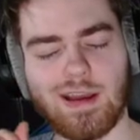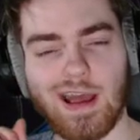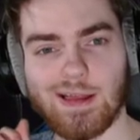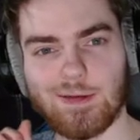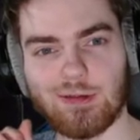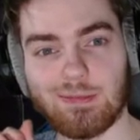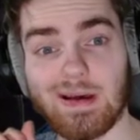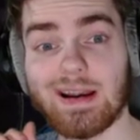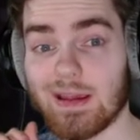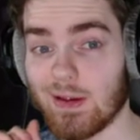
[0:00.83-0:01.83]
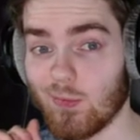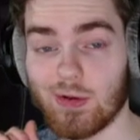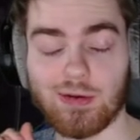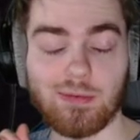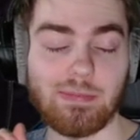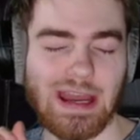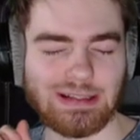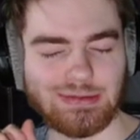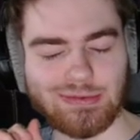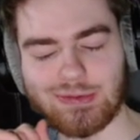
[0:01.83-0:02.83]
Hello everybody and welcome back
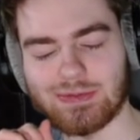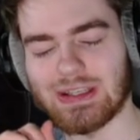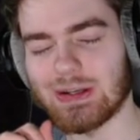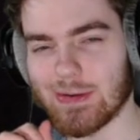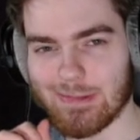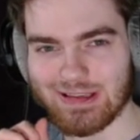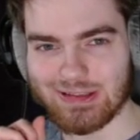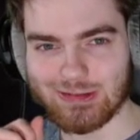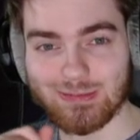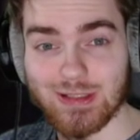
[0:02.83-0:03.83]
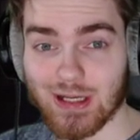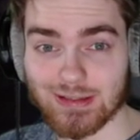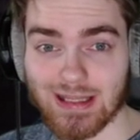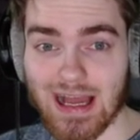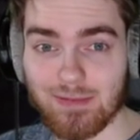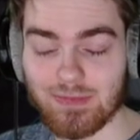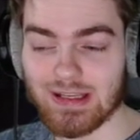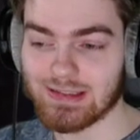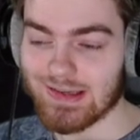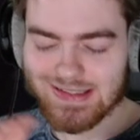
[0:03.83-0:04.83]
to a new video on my YouTube channel. I'm
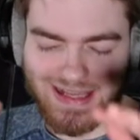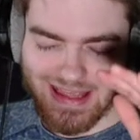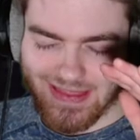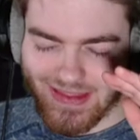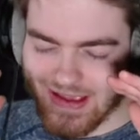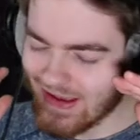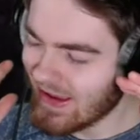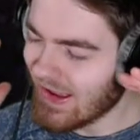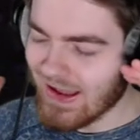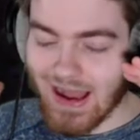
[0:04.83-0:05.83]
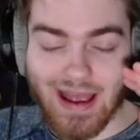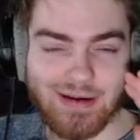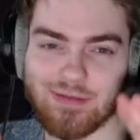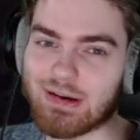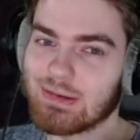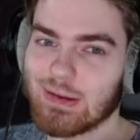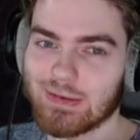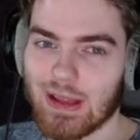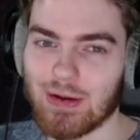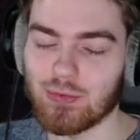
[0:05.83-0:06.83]
Nicholas and I had a very long
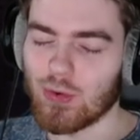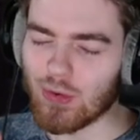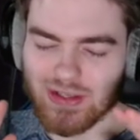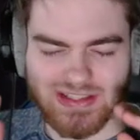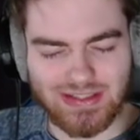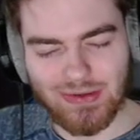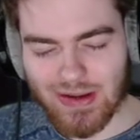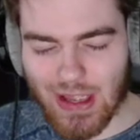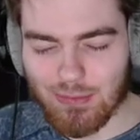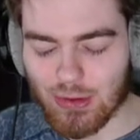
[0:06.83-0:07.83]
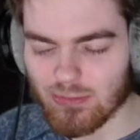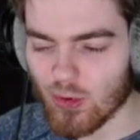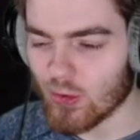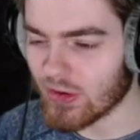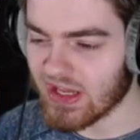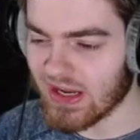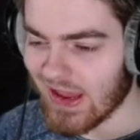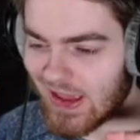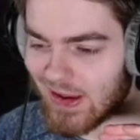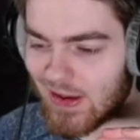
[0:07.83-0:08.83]
day at work. It's 2 AM in the morning
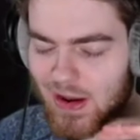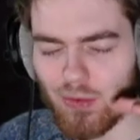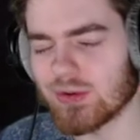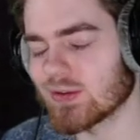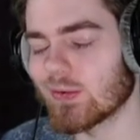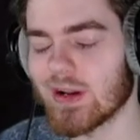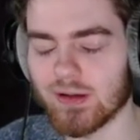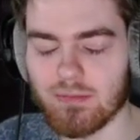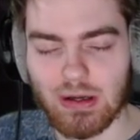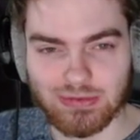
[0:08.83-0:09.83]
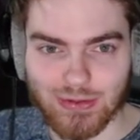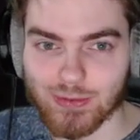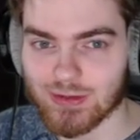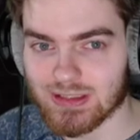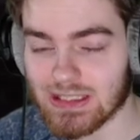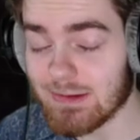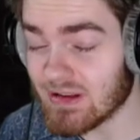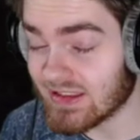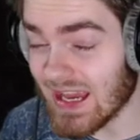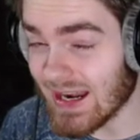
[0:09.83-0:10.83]
and I was already about to go to sleep,
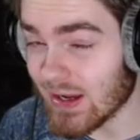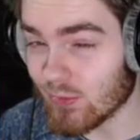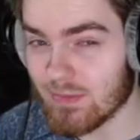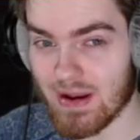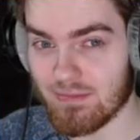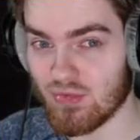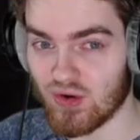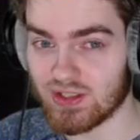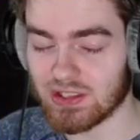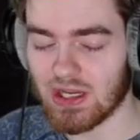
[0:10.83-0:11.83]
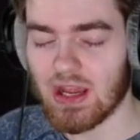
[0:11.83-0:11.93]
but then I remembered it